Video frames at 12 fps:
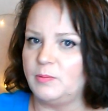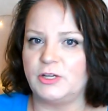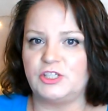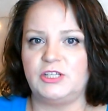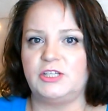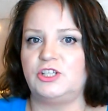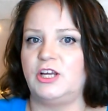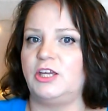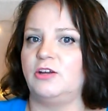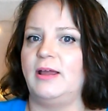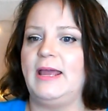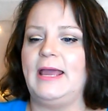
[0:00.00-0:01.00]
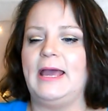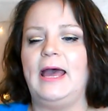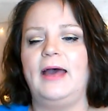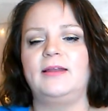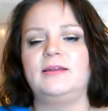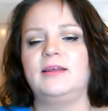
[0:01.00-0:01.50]
be rushing to shake your
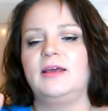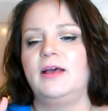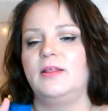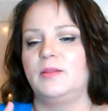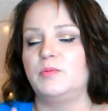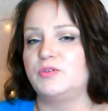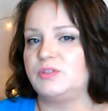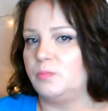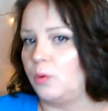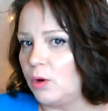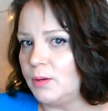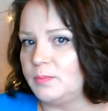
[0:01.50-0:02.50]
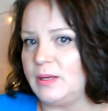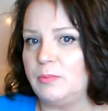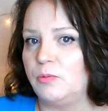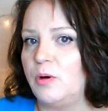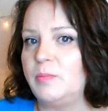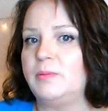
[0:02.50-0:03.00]
hand. The most important
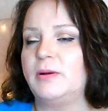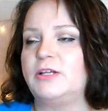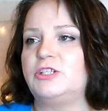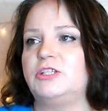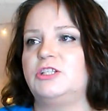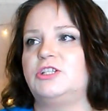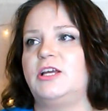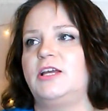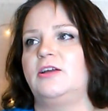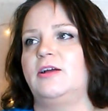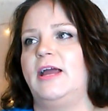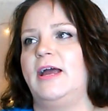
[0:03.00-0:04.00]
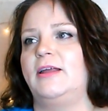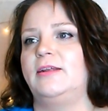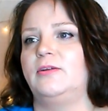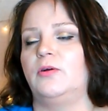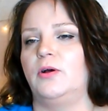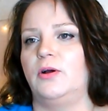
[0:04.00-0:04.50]
people won't be rushing to shake your
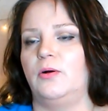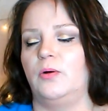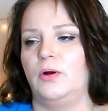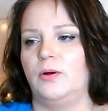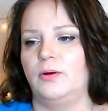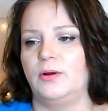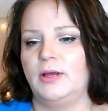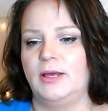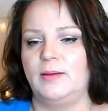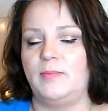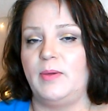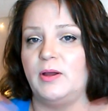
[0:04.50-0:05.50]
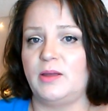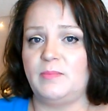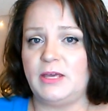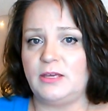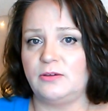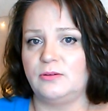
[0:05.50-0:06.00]
hand or
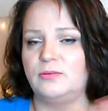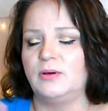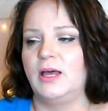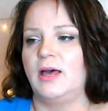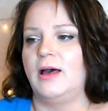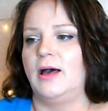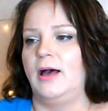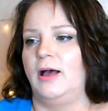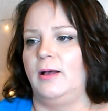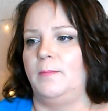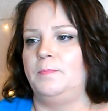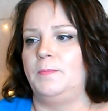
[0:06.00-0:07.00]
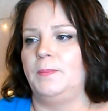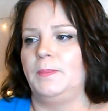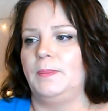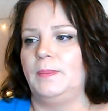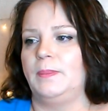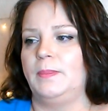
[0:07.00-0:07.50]
meet you.
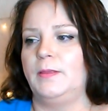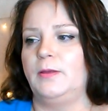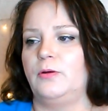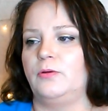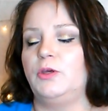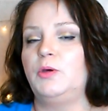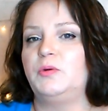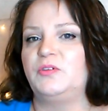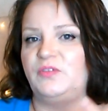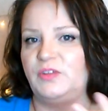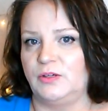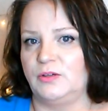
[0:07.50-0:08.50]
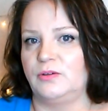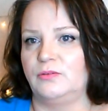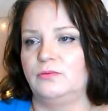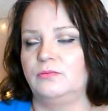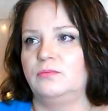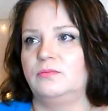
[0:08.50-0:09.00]
You will
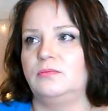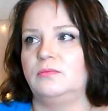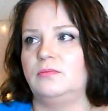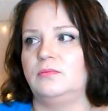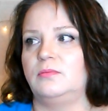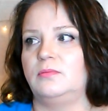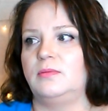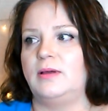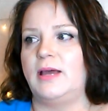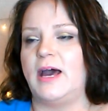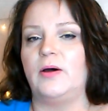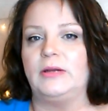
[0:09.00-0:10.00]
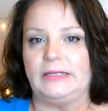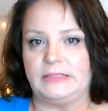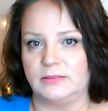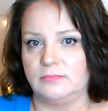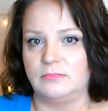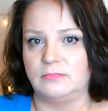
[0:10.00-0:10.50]
feel
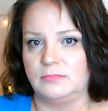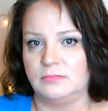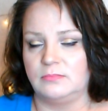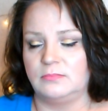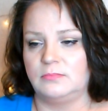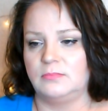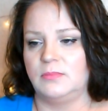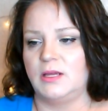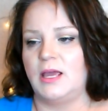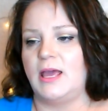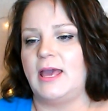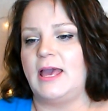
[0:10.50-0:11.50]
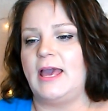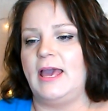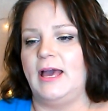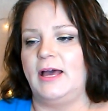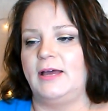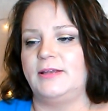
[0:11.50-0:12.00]
outed.
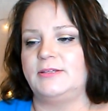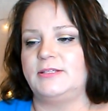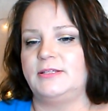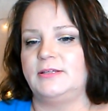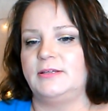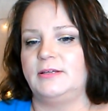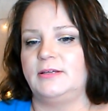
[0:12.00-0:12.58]
And